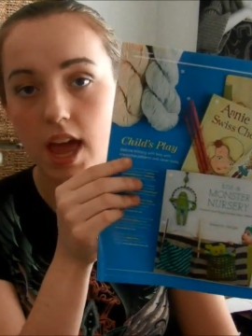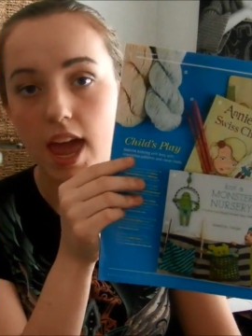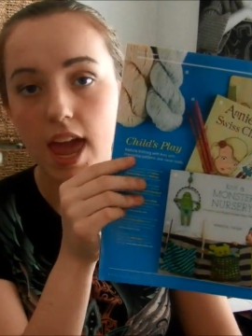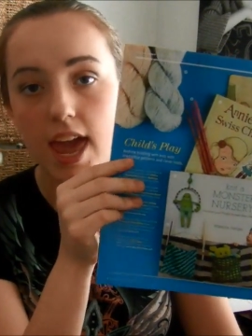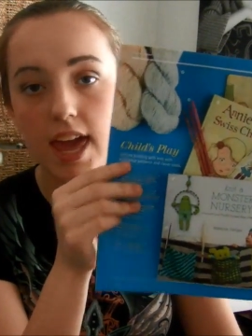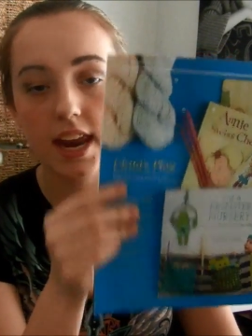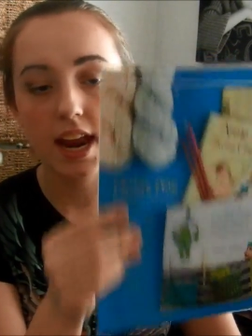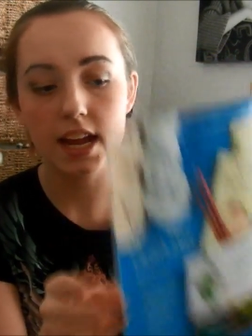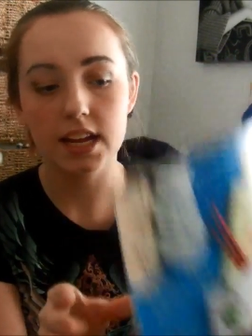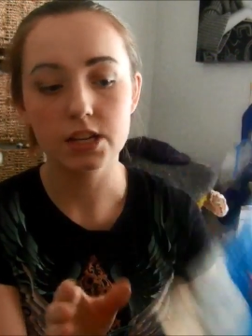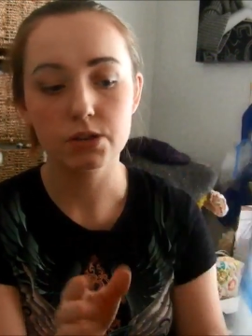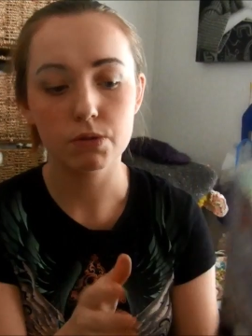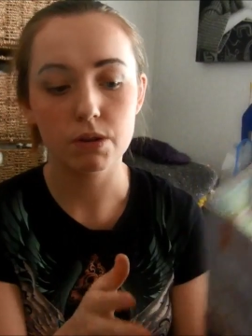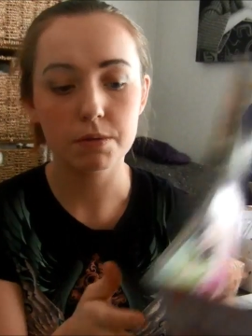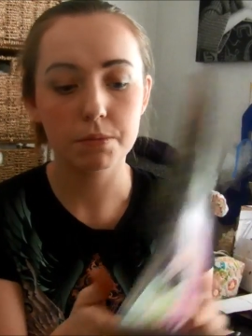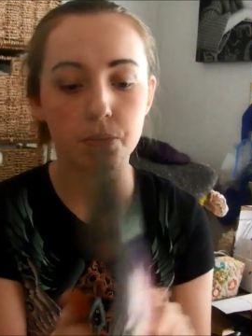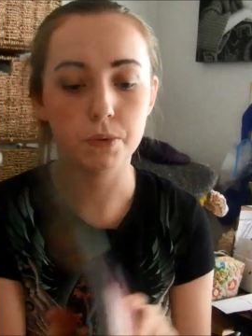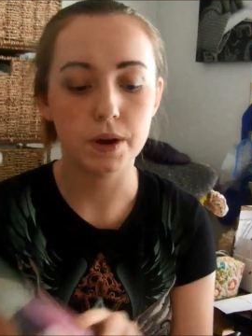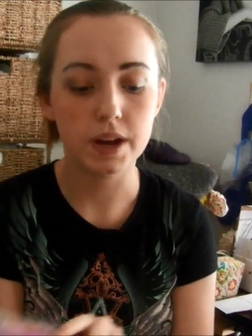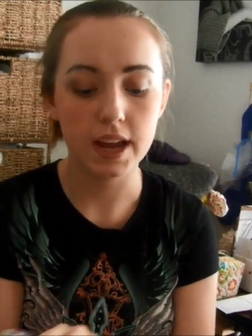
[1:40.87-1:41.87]
And I just
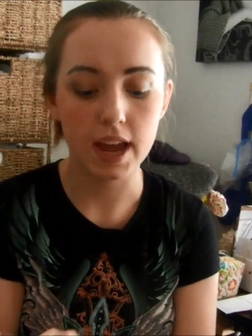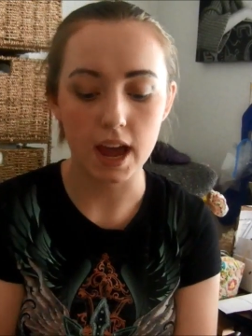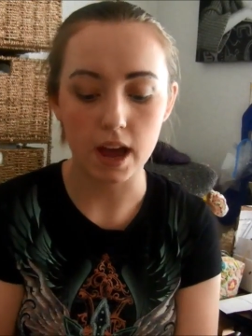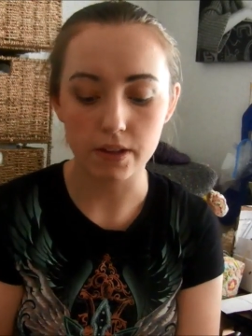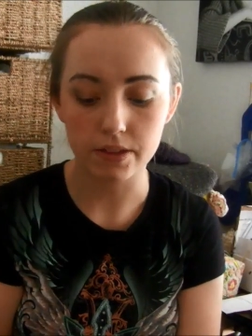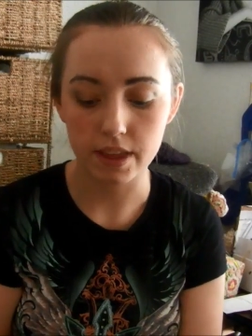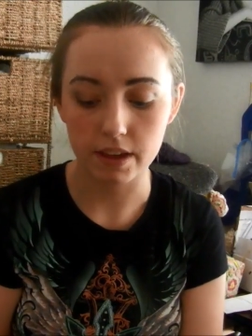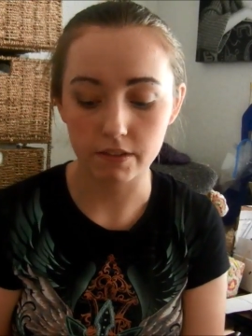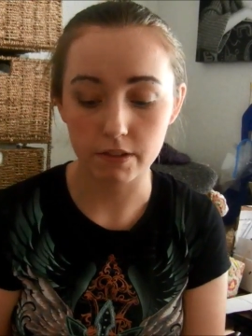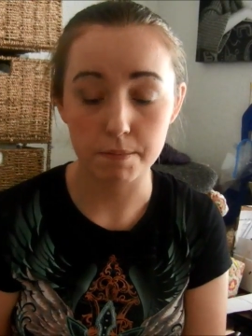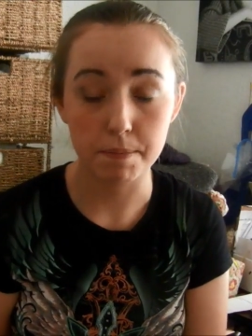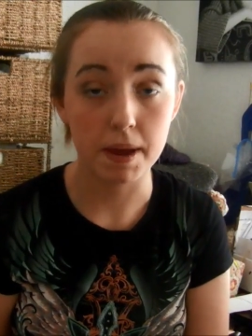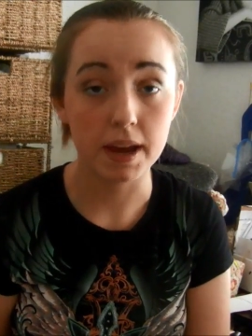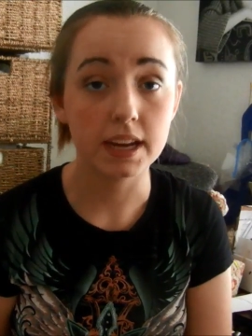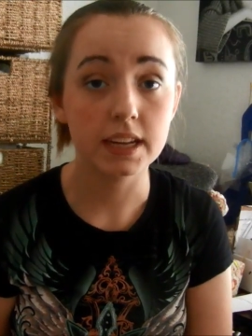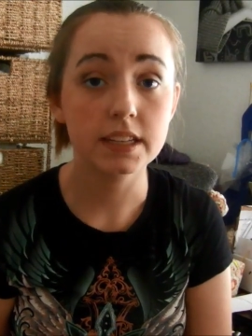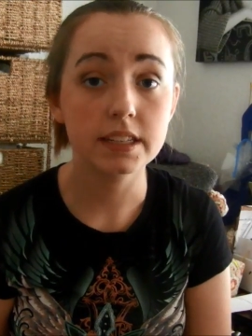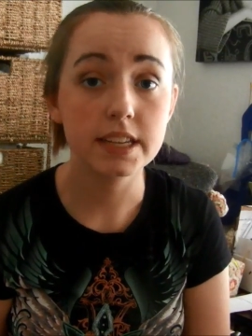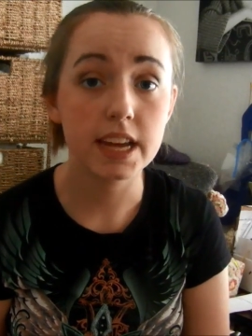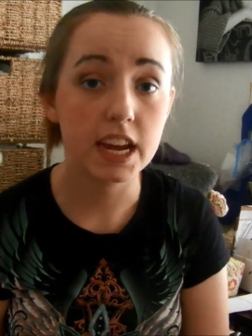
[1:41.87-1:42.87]
want to point out that
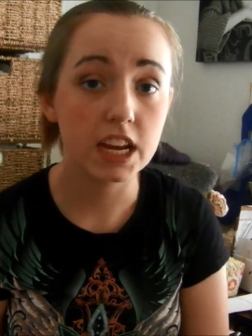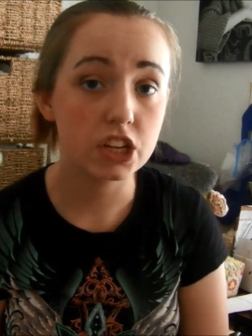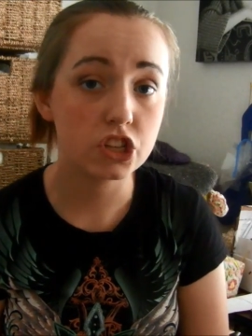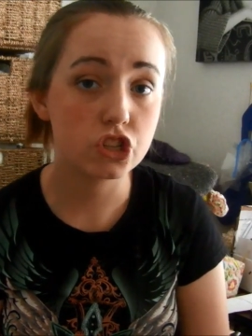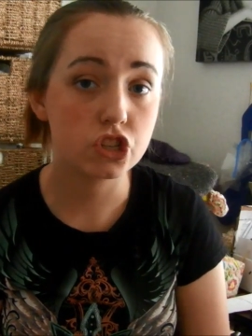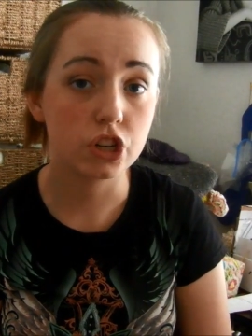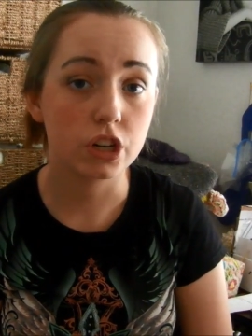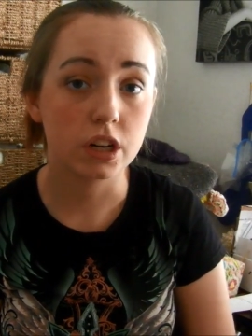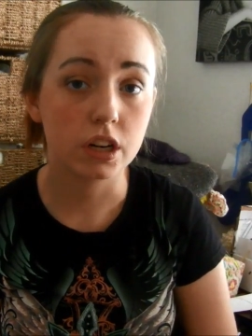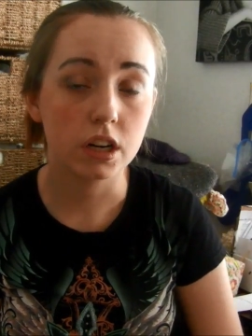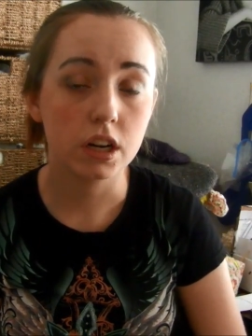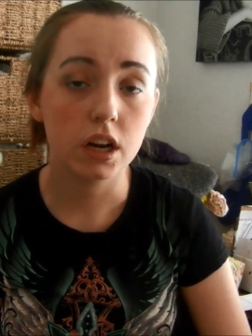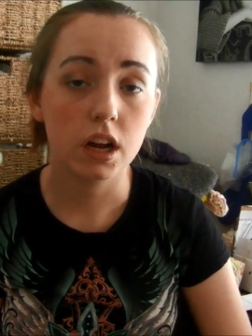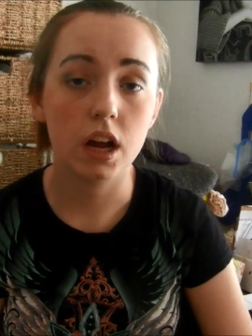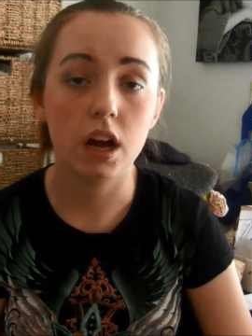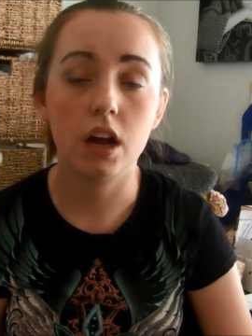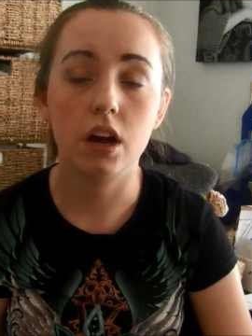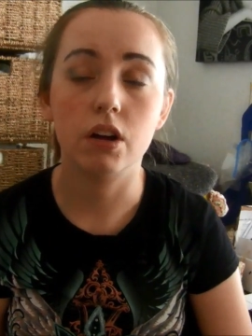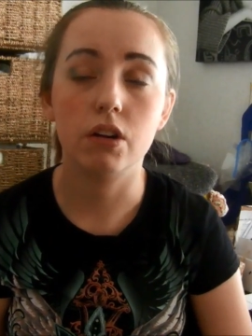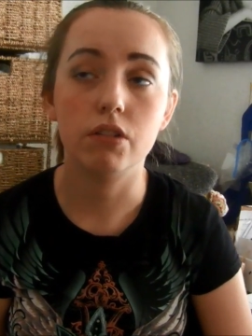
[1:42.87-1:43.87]
Rebecca Danger
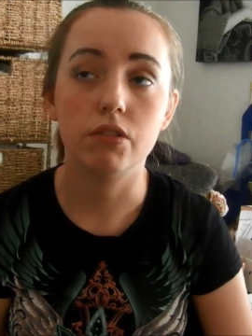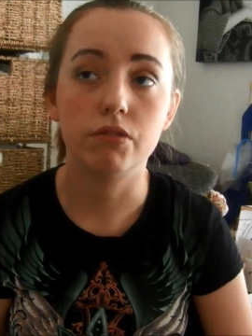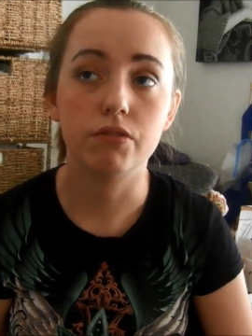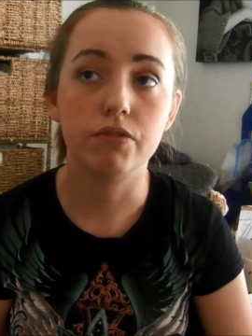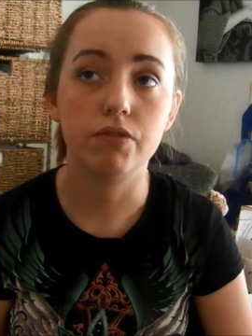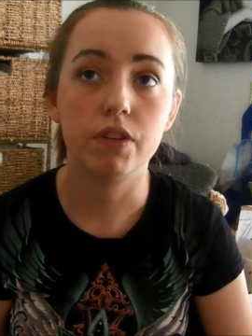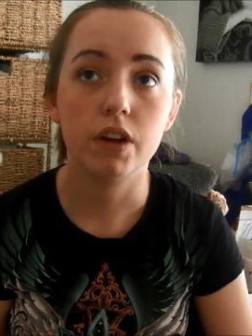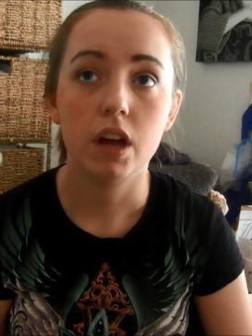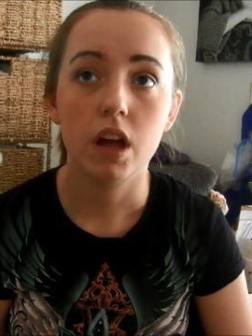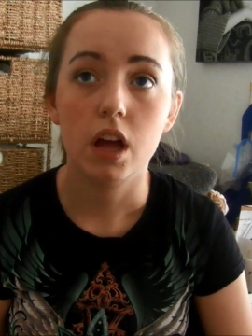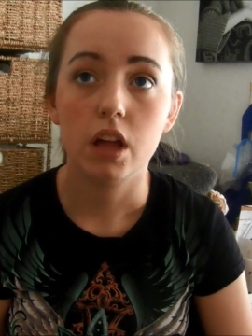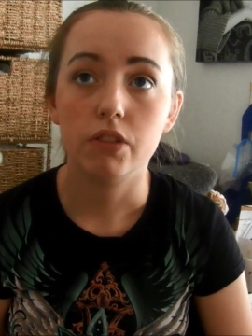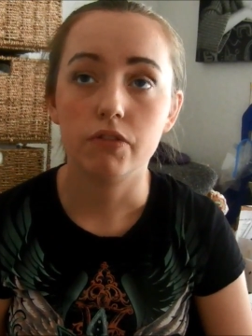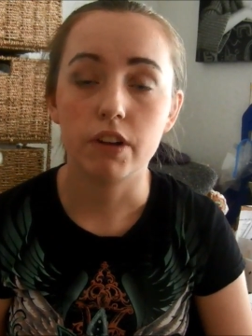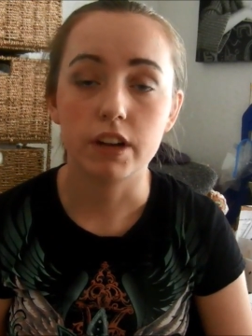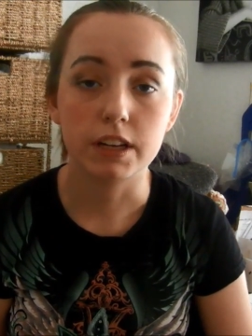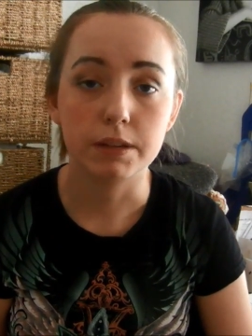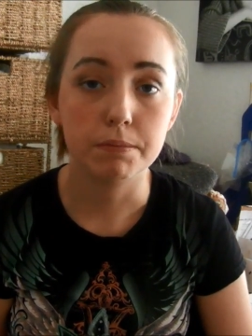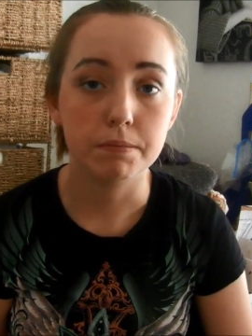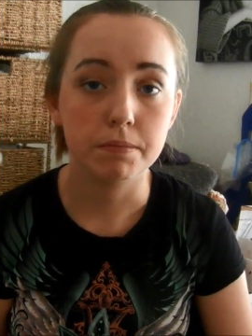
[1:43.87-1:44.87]
of
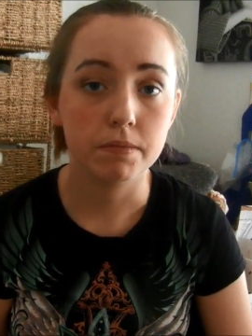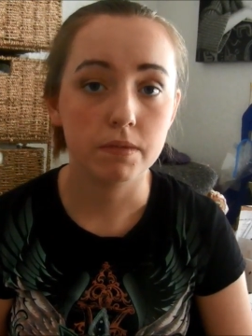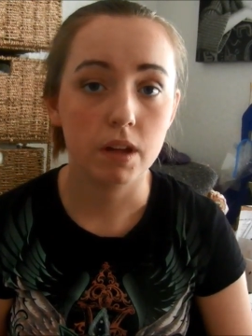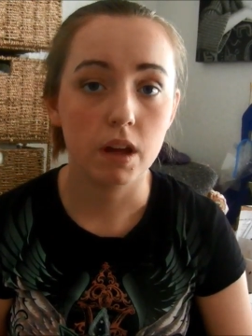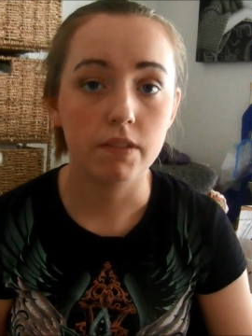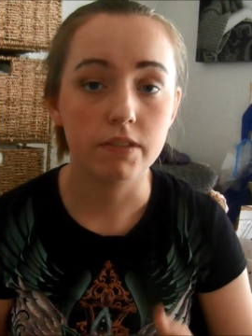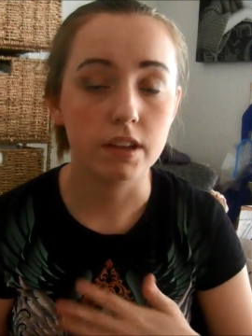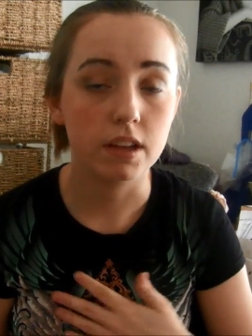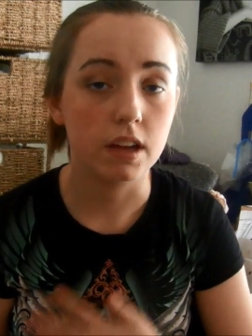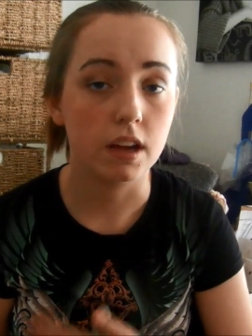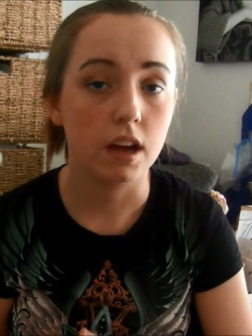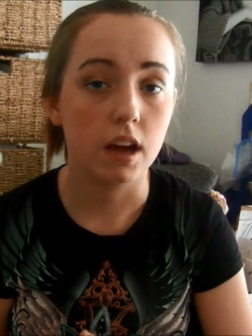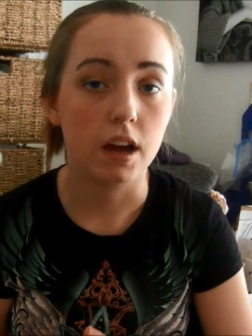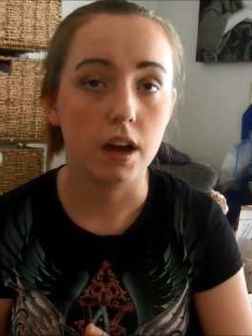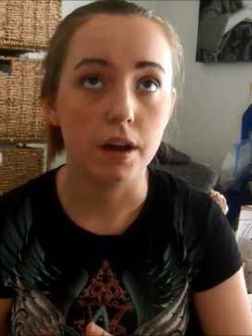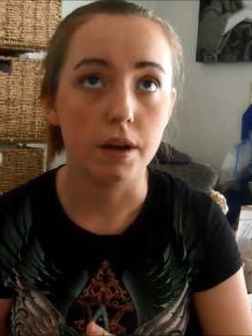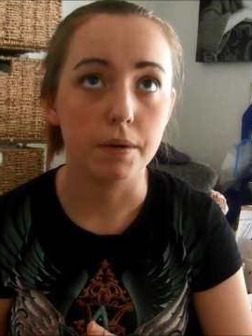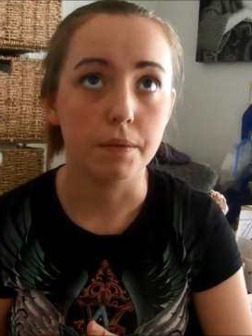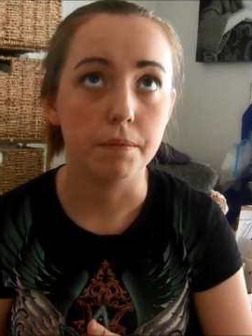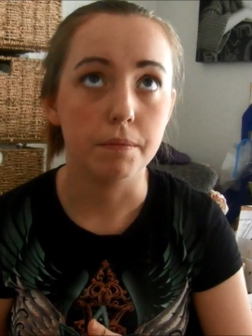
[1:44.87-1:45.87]

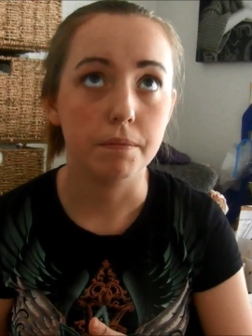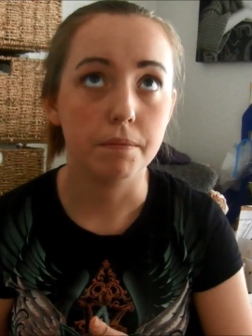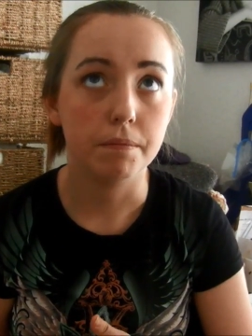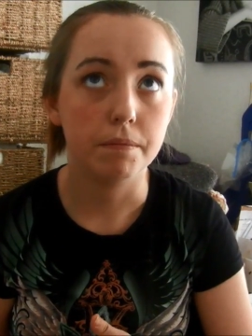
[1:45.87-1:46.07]
the